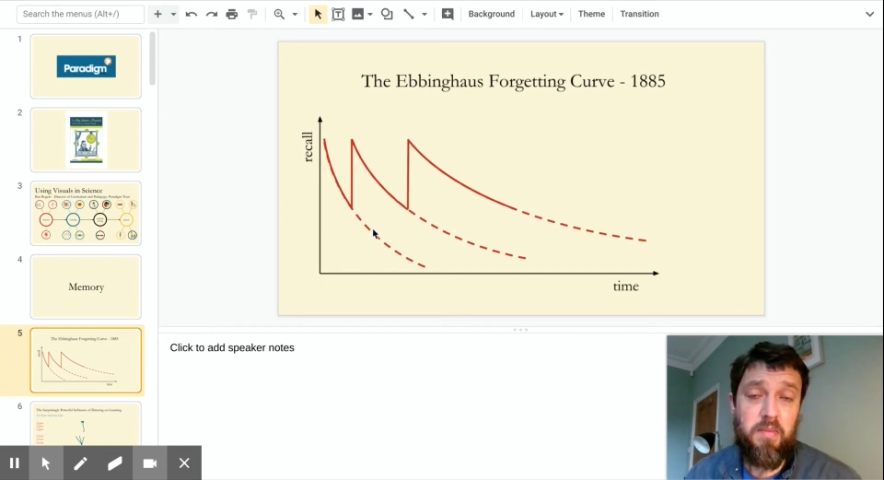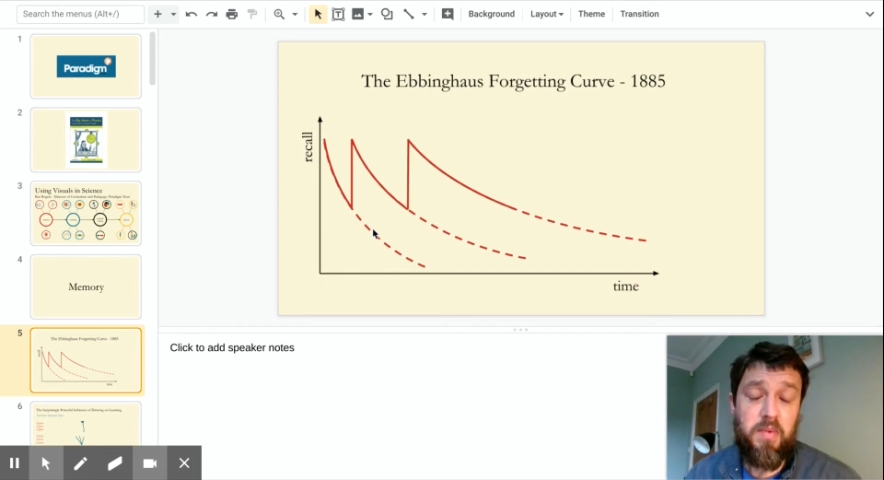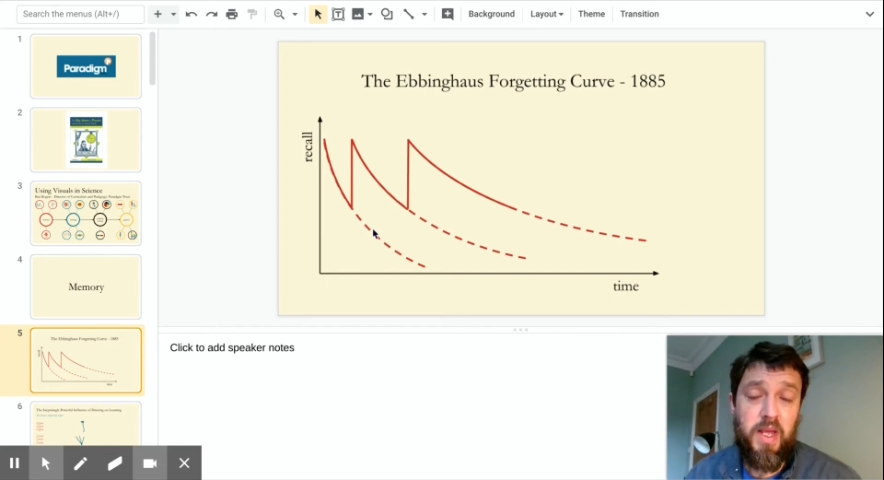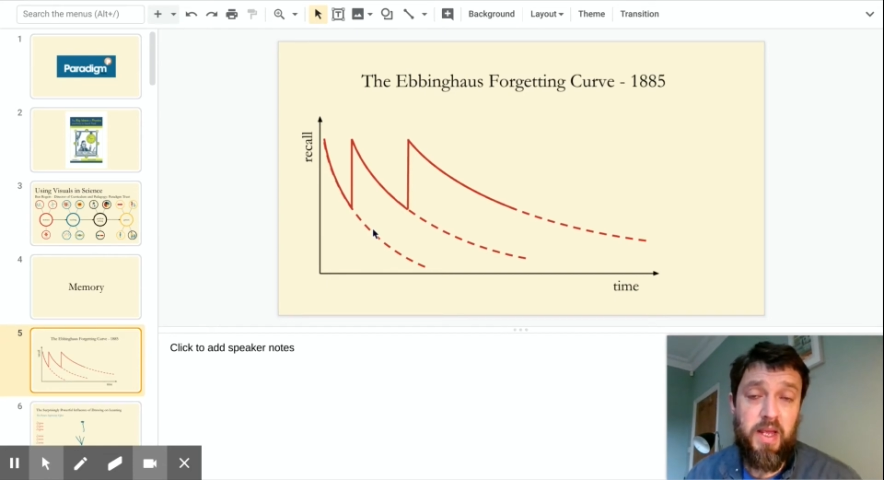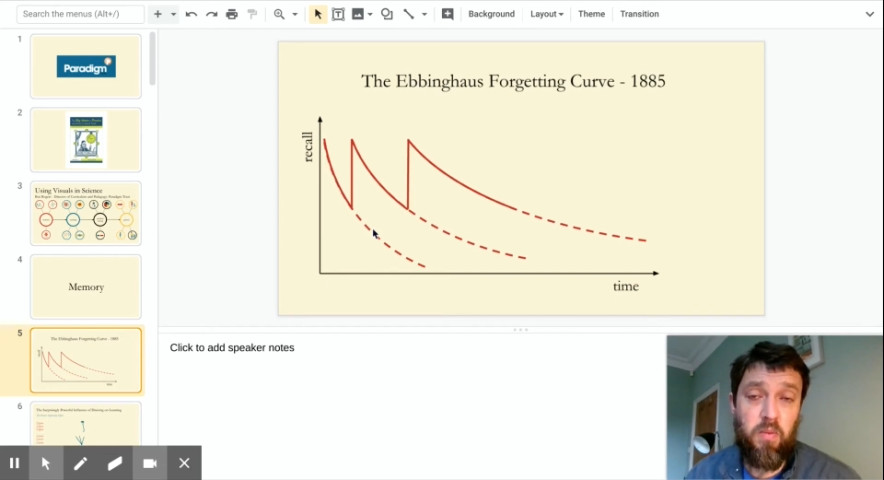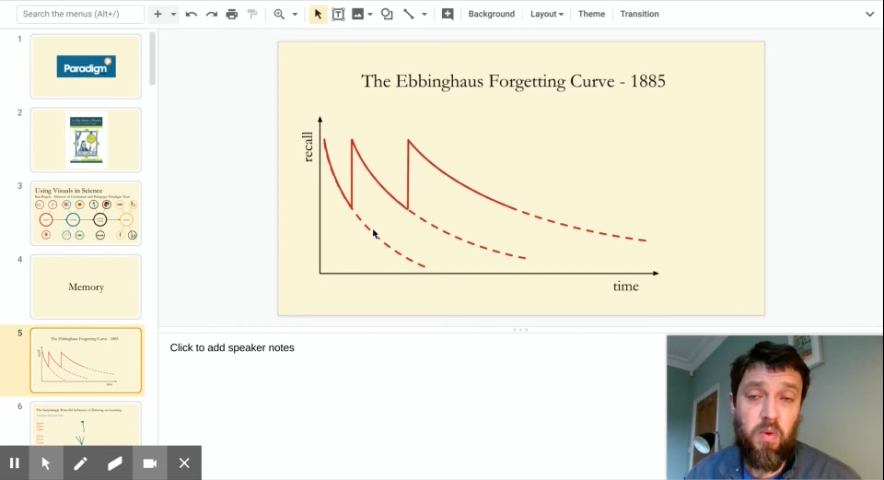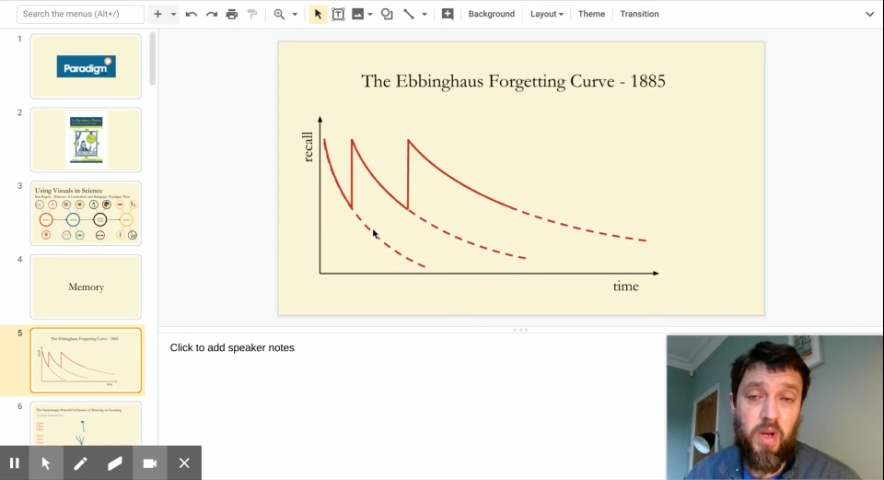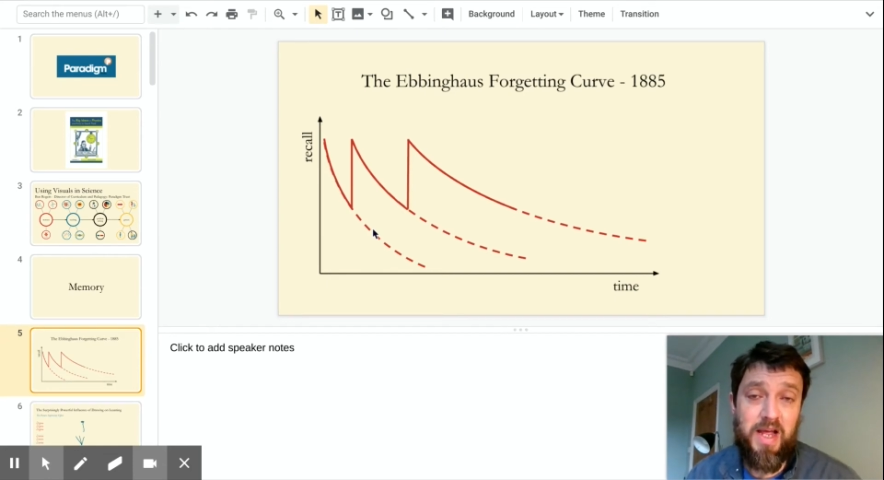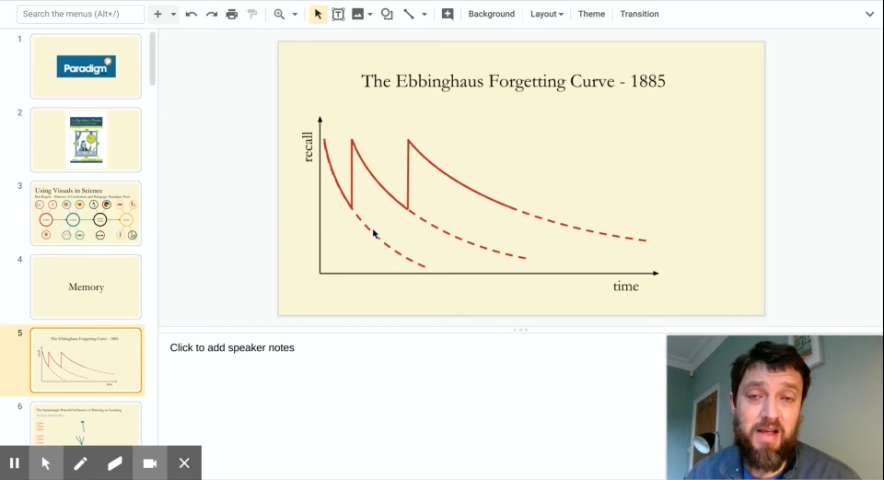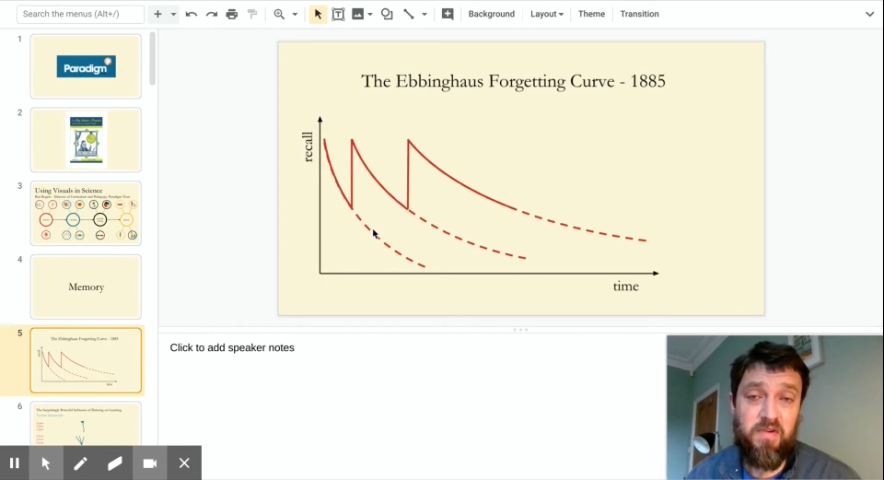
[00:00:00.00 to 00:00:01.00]
it will
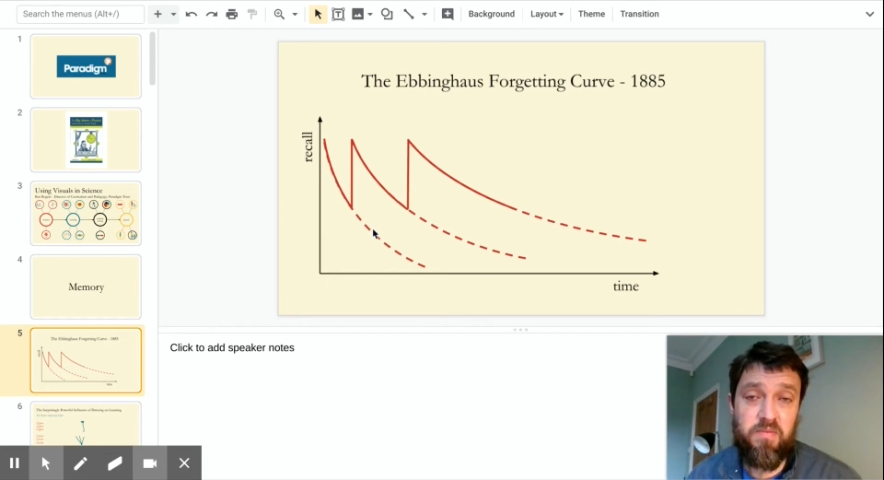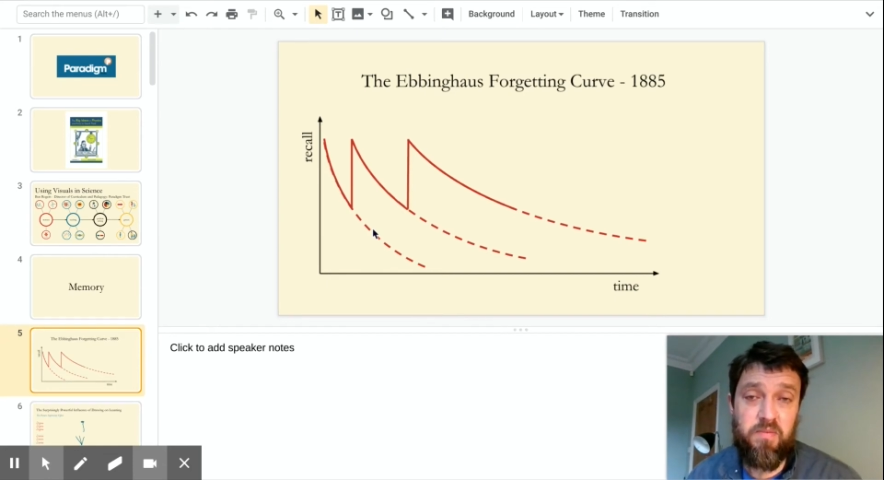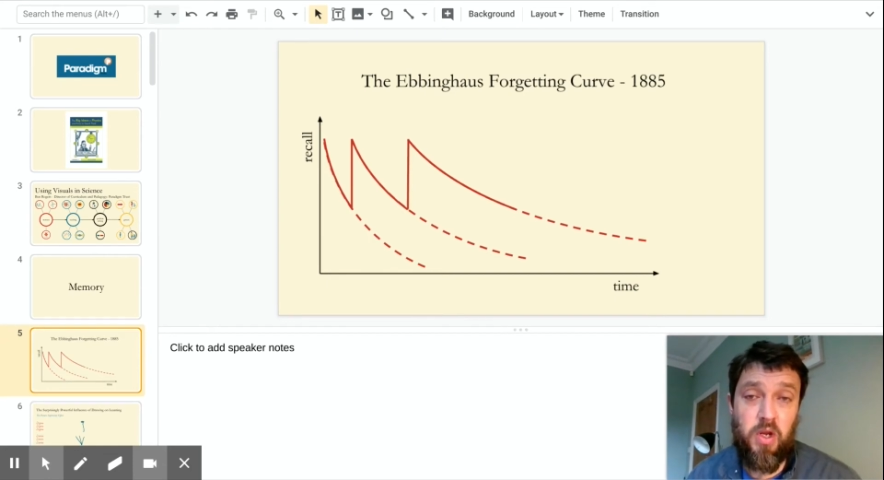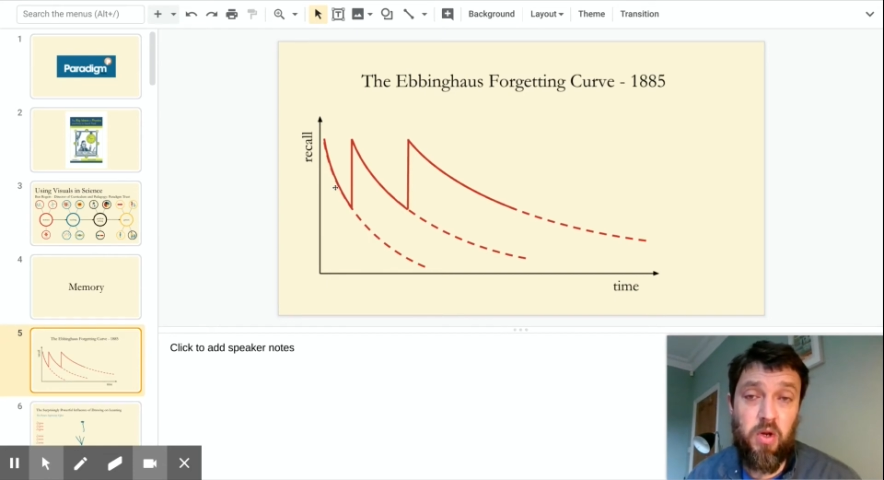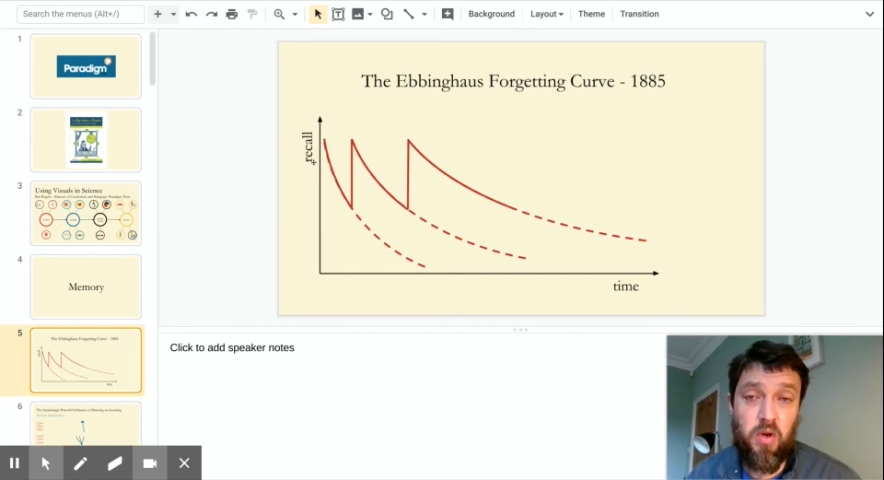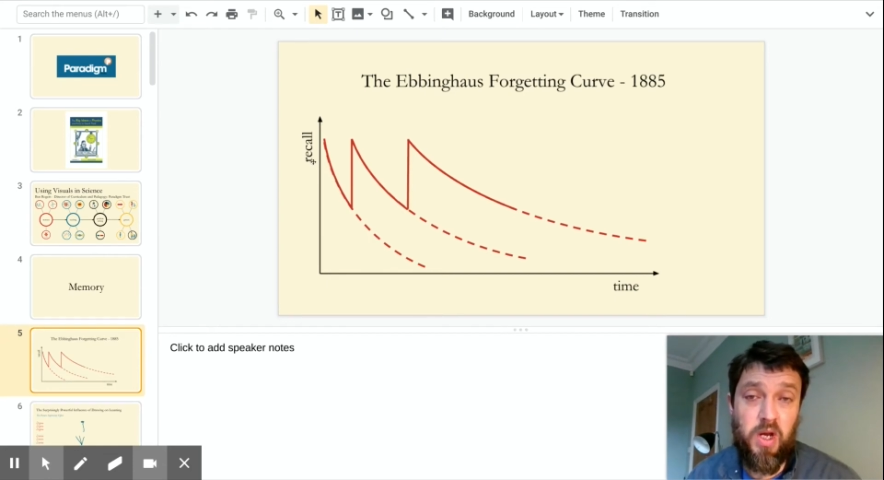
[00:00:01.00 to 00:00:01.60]
have a long